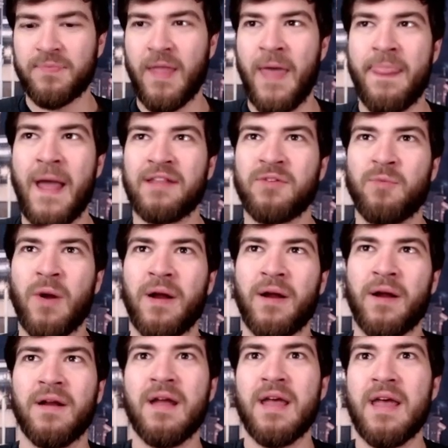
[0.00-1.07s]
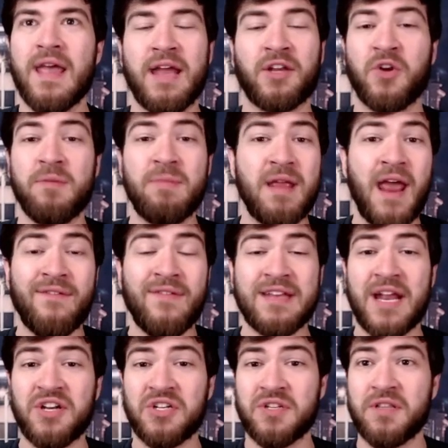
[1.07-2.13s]
And that's where it could be
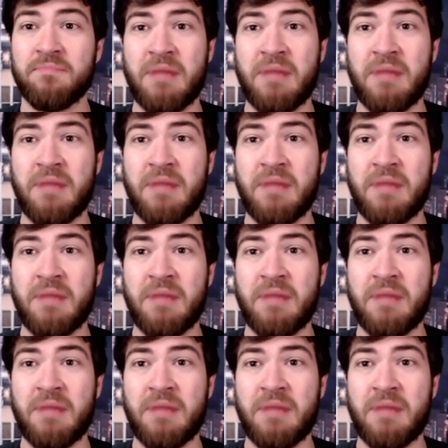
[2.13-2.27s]
advantageous to the